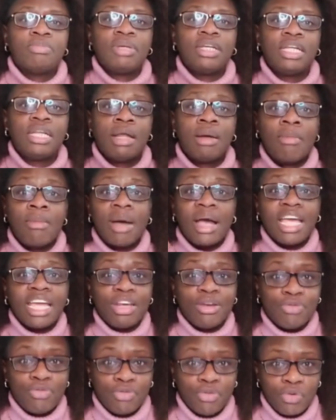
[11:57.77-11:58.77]
being
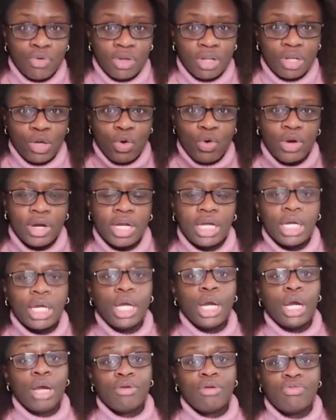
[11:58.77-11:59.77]
mindful or
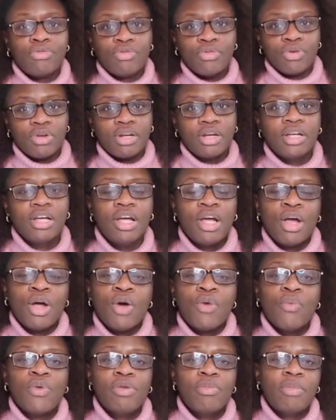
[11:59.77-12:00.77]
careful
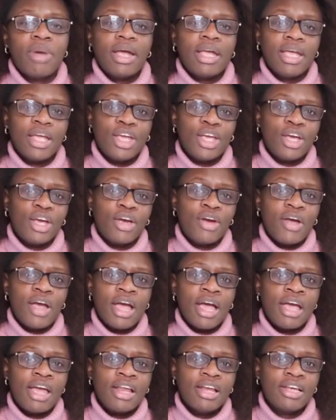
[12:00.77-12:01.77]
with my hair,
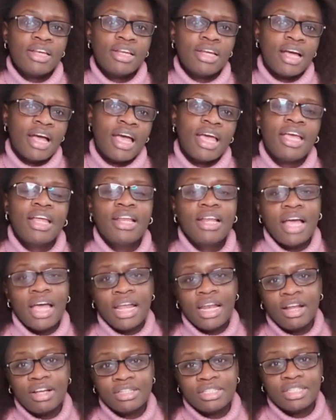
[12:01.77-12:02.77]
and
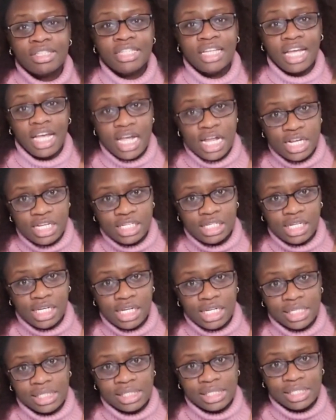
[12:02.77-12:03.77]
I lost the
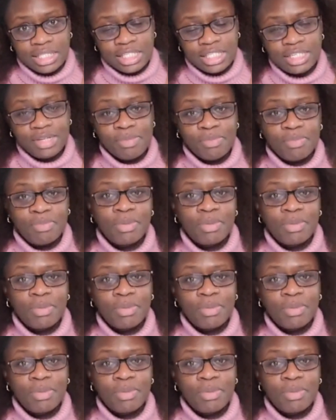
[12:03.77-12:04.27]
edges.